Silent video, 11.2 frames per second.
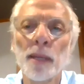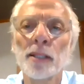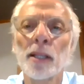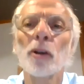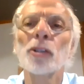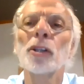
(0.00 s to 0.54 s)

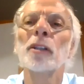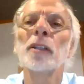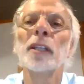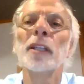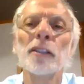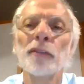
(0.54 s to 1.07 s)
they also
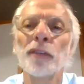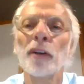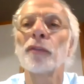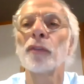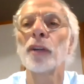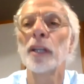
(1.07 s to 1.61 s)
need to feel
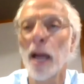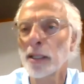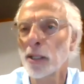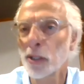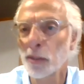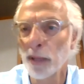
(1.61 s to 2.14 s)
free not
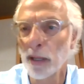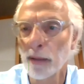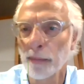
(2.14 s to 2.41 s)
to speak.